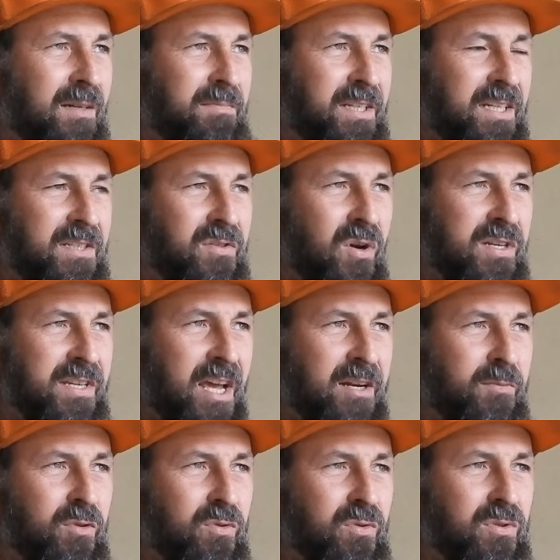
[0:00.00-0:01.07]
deer-sized
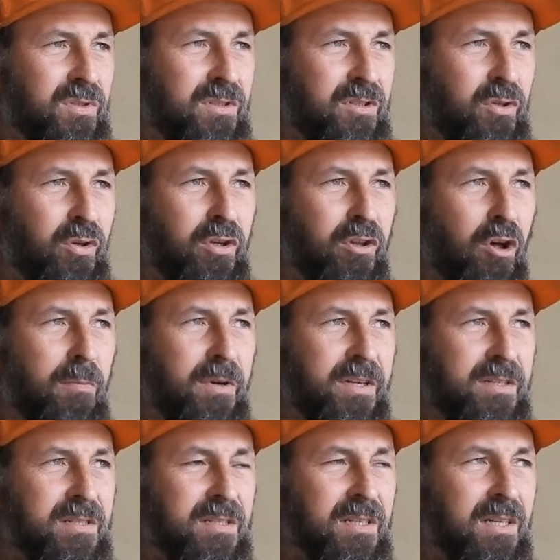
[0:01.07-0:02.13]
animals, 2
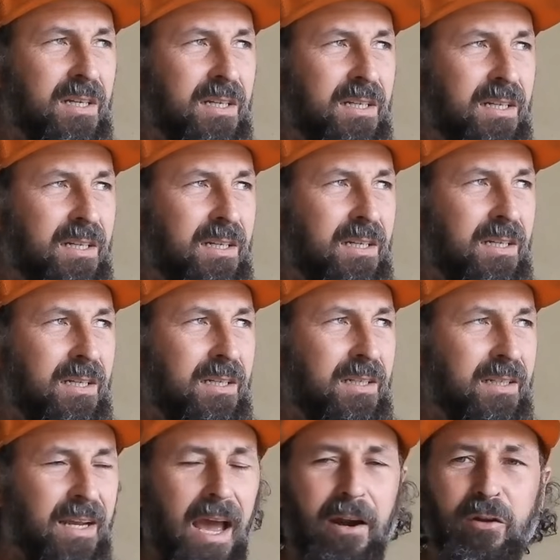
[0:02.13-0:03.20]
kilometres.
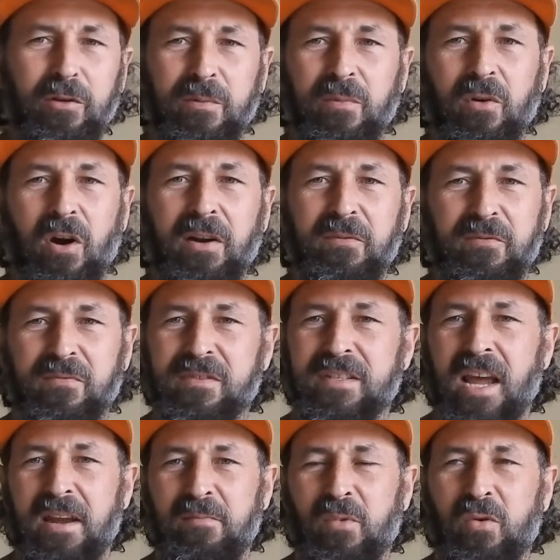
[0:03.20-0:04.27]
Cattle, I'd
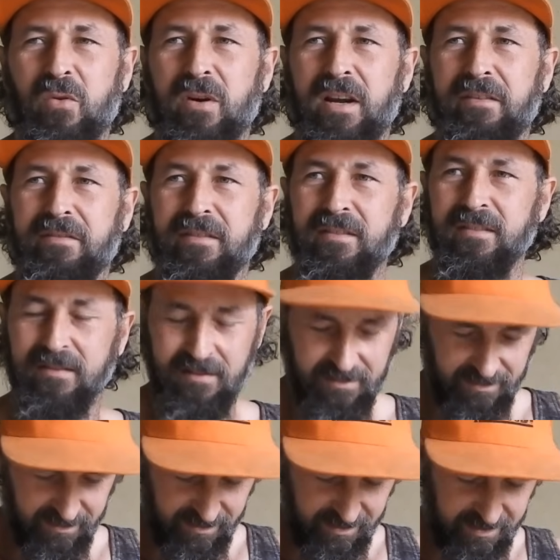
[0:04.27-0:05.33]
say more even.
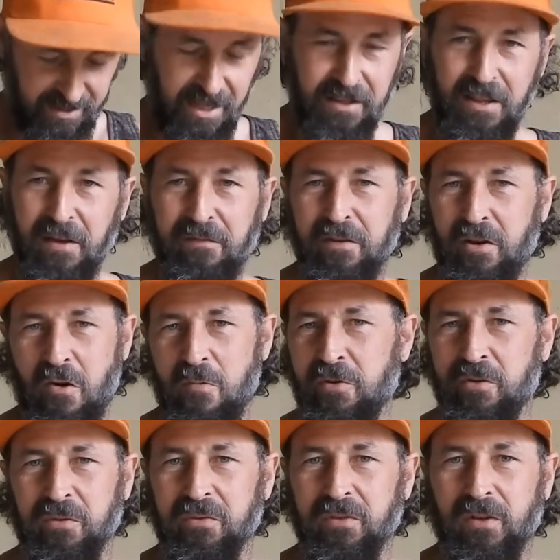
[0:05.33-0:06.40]
They're
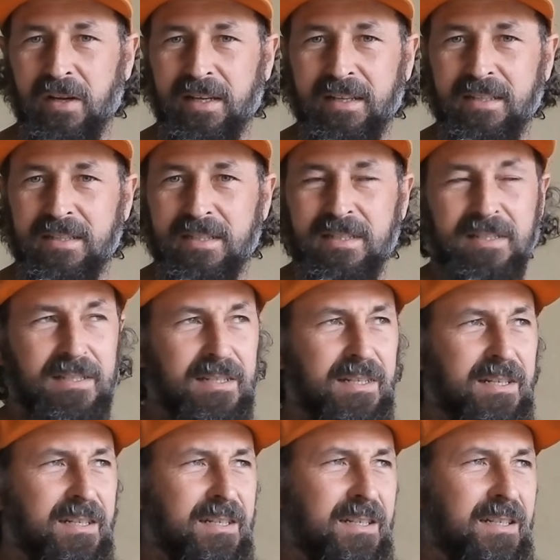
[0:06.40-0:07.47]
phenomenal. Like,
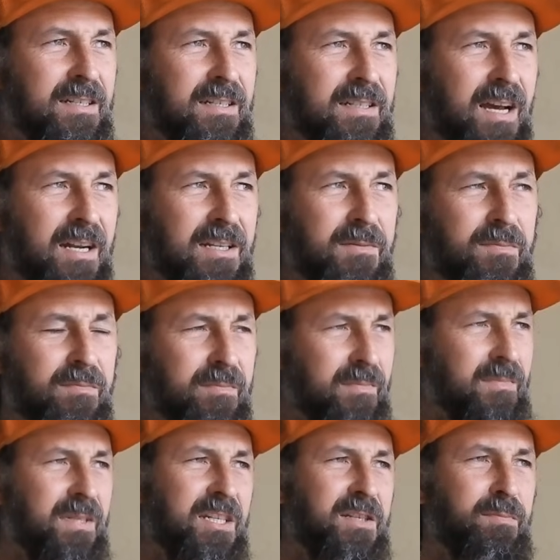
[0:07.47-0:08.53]
it's hard to
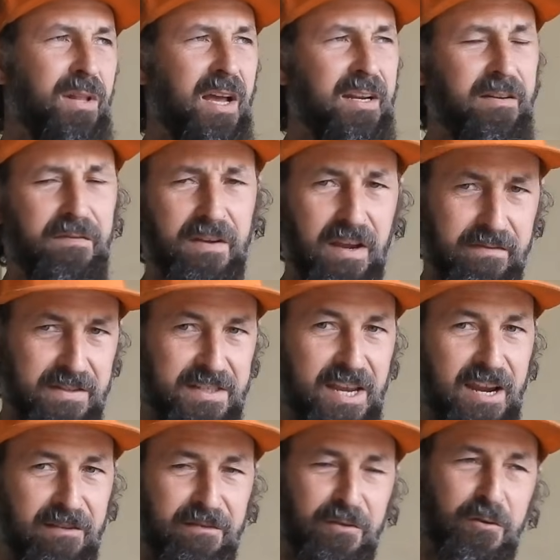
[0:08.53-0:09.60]
explain if you haven't
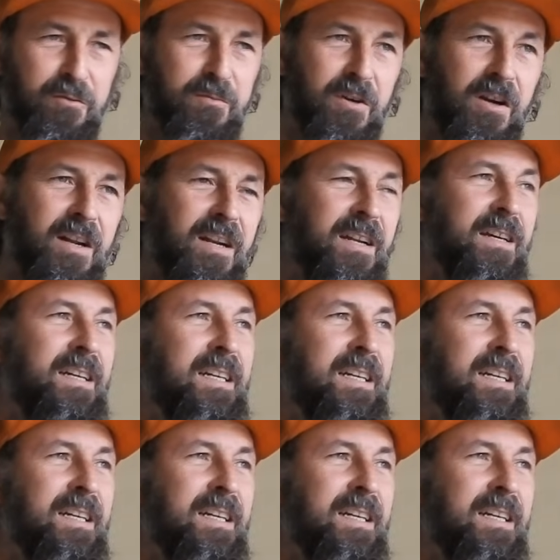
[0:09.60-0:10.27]
seen through them, right?